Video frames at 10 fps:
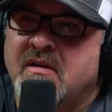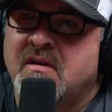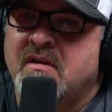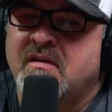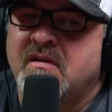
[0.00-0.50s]

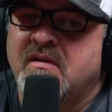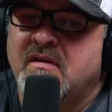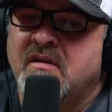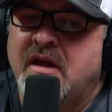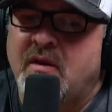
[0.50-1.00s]

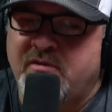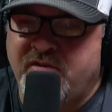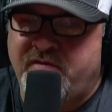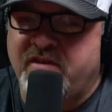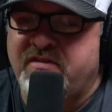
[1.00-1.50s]
Um, How would
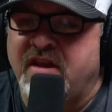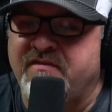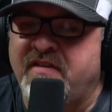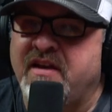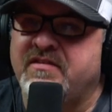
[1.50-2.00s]
you fish
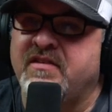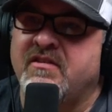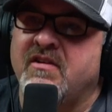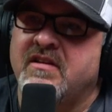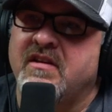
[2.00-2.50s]
that fast sink right